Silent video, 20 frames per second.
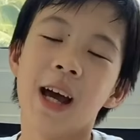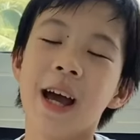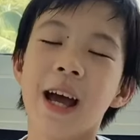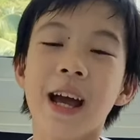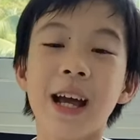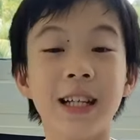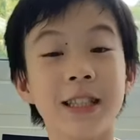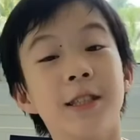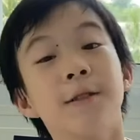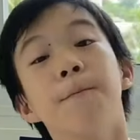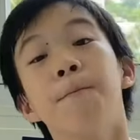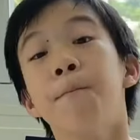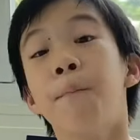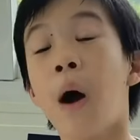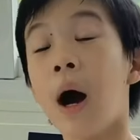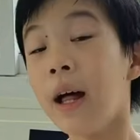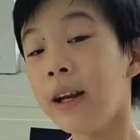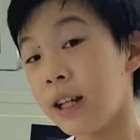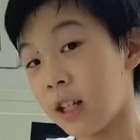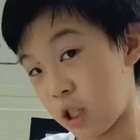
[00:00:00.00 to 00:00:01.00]
his
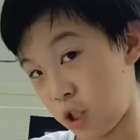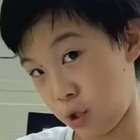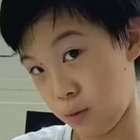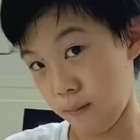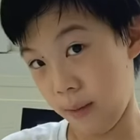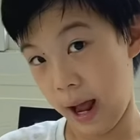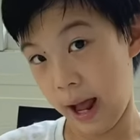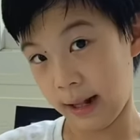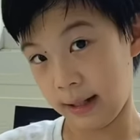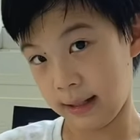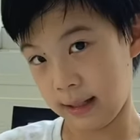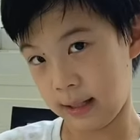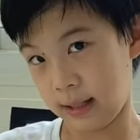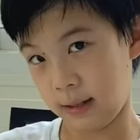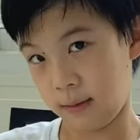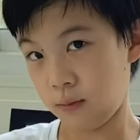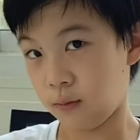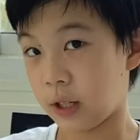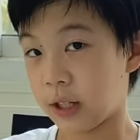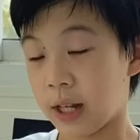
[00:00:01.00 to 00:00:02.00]

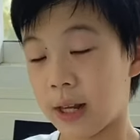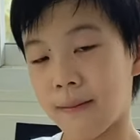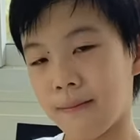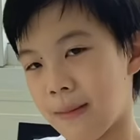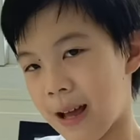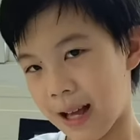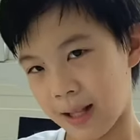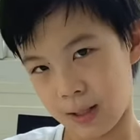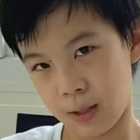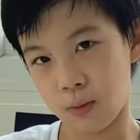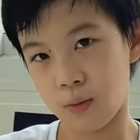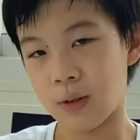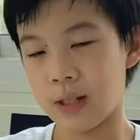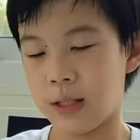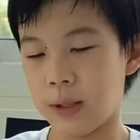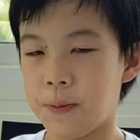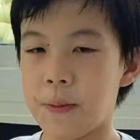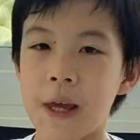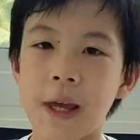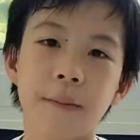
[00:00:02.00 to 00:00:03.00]
punishments, what he meant
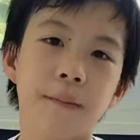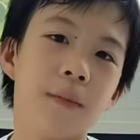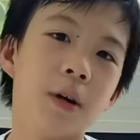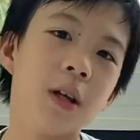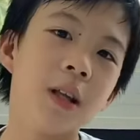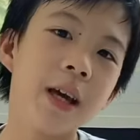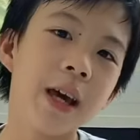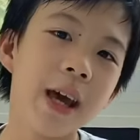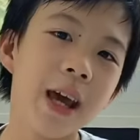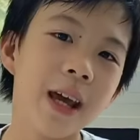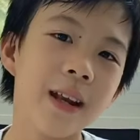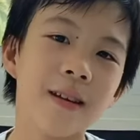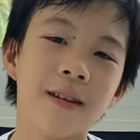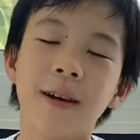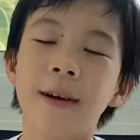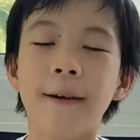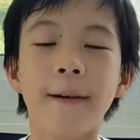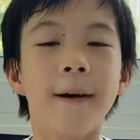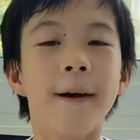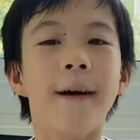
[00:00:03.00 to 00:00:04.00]
was being bullied,
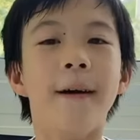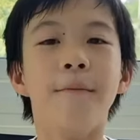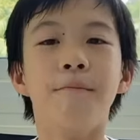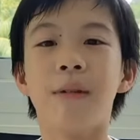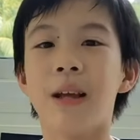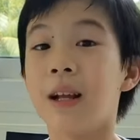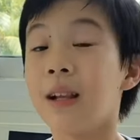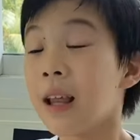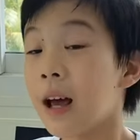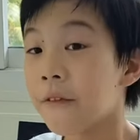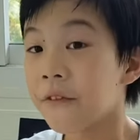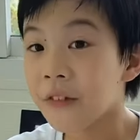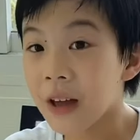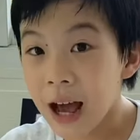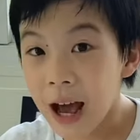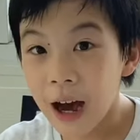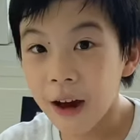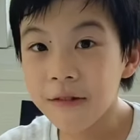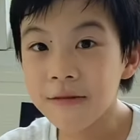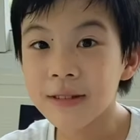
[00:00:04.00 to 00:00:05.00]
being left
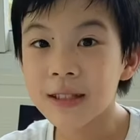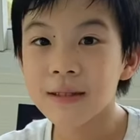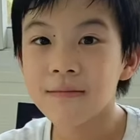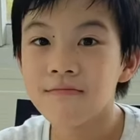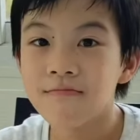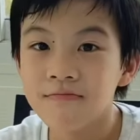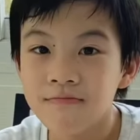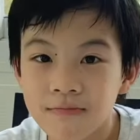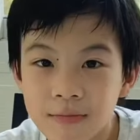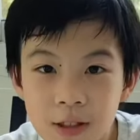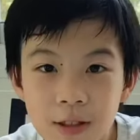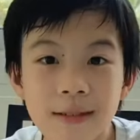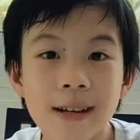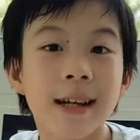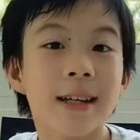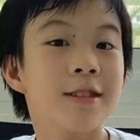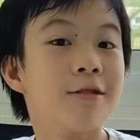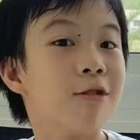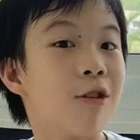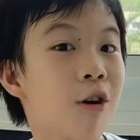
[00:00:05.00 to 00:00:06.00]
out, doing
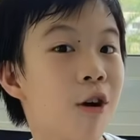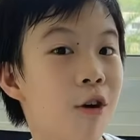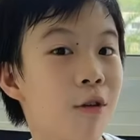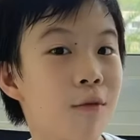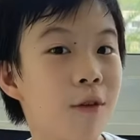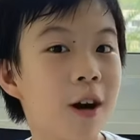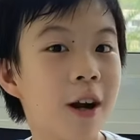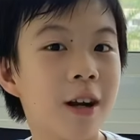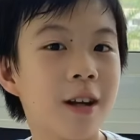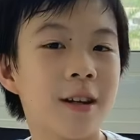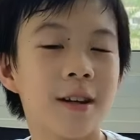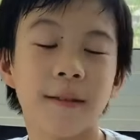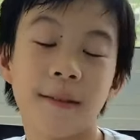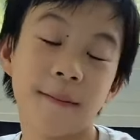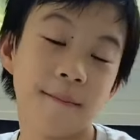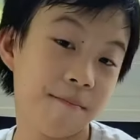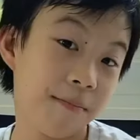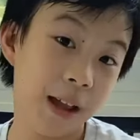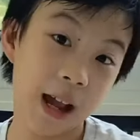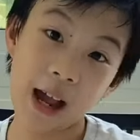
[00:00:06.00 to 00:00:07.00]
extra homework,
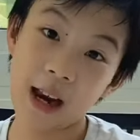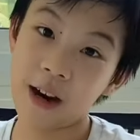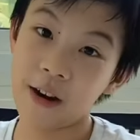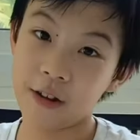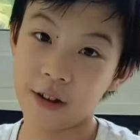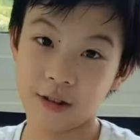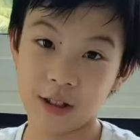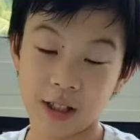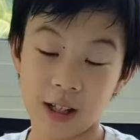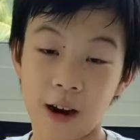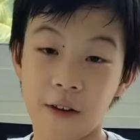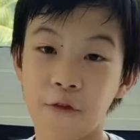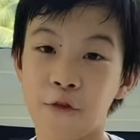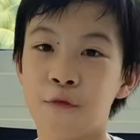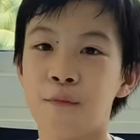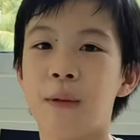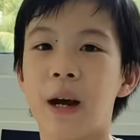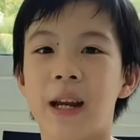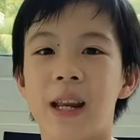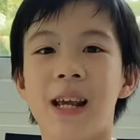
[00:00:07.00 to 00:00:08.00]
and other stuff.
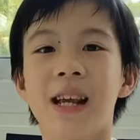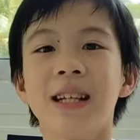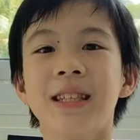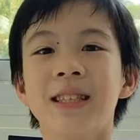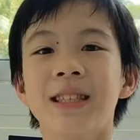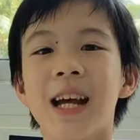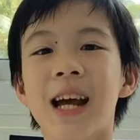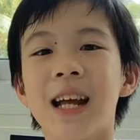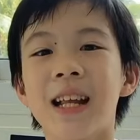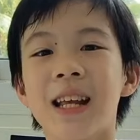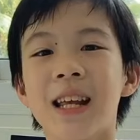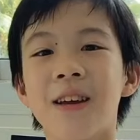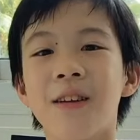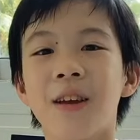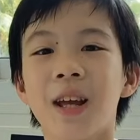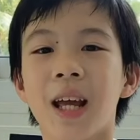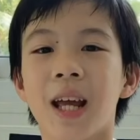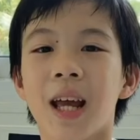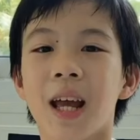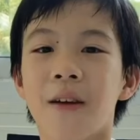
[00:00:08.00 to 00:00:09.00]
But he said
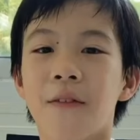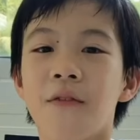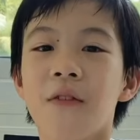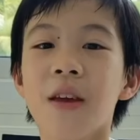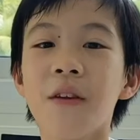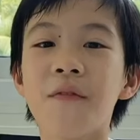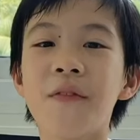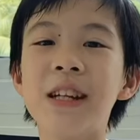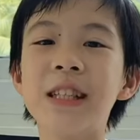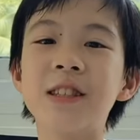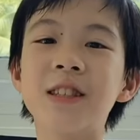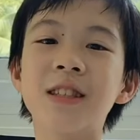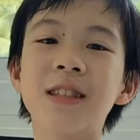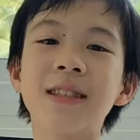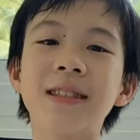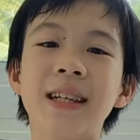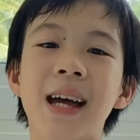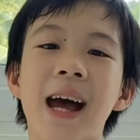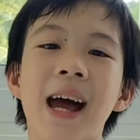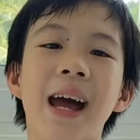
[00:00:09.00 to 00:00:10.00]
he if he finished
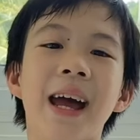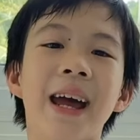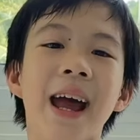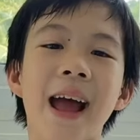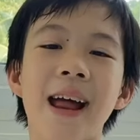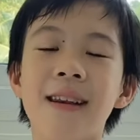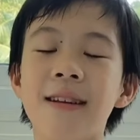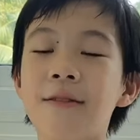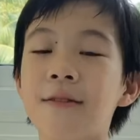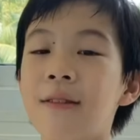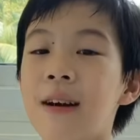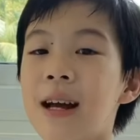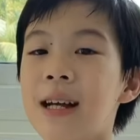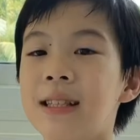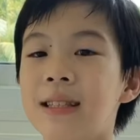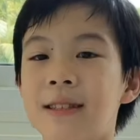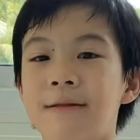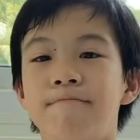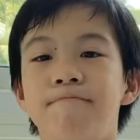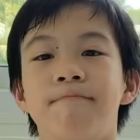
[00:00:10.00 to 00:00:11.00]
the day
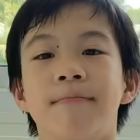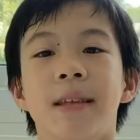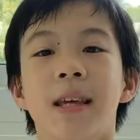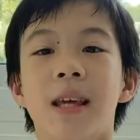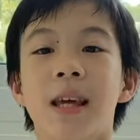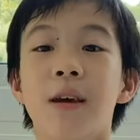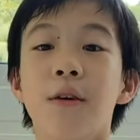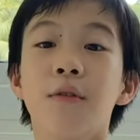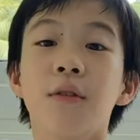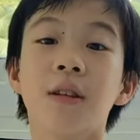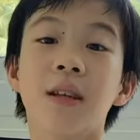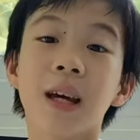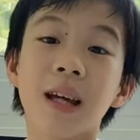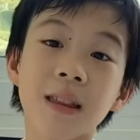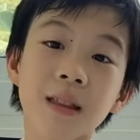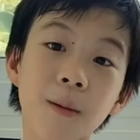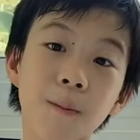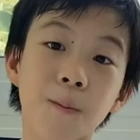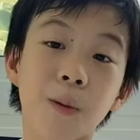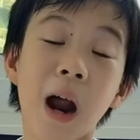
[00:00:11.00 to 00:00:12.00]
anyways, he would
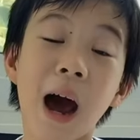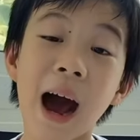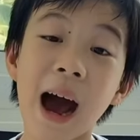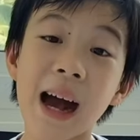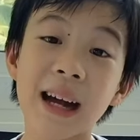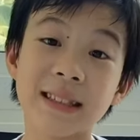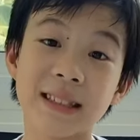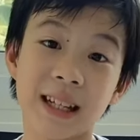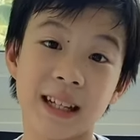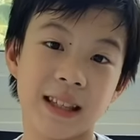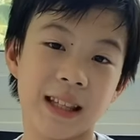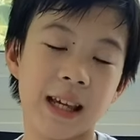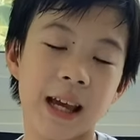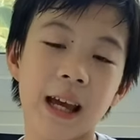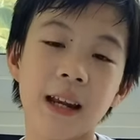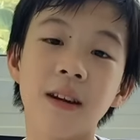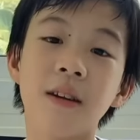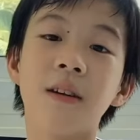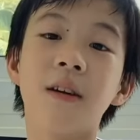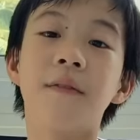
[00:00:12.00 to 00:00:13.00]
get the prize at the
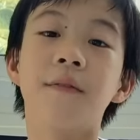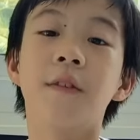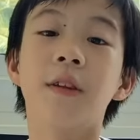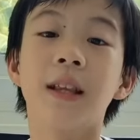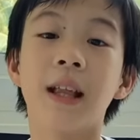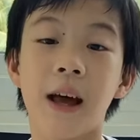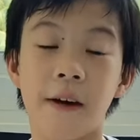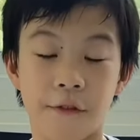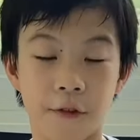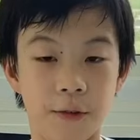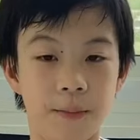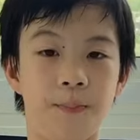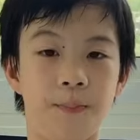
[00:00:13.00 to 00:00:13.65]
end of the level,